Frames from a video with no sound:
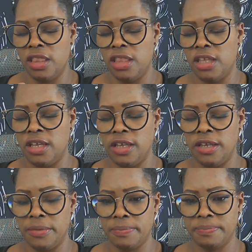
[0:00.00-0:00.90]

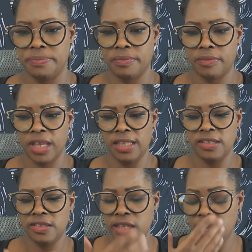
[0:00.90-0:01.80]
the, the
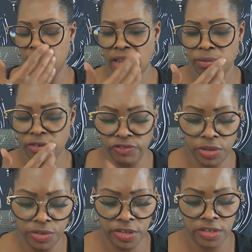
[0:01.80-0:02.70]
sitting and
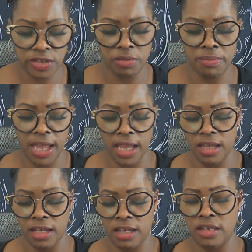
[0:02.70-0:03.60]
refusing to make
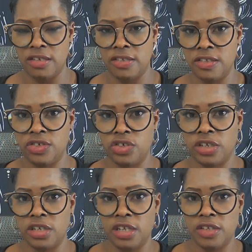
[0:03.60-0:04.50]
a
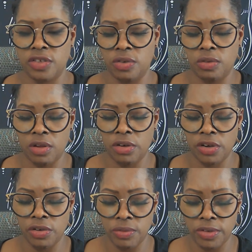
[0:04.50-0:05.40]
decision is no longer
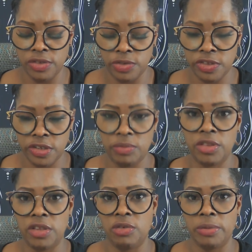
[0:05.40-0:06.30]
going to sit
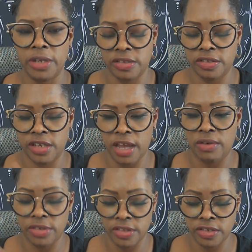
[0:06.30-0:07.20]
with you because
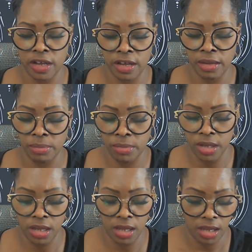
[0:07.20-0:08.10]
now it's time.
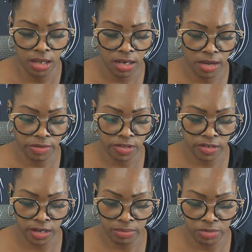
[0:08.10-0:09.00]
Now it's
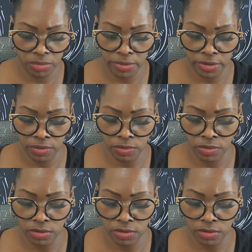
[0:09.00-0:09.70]
time to build.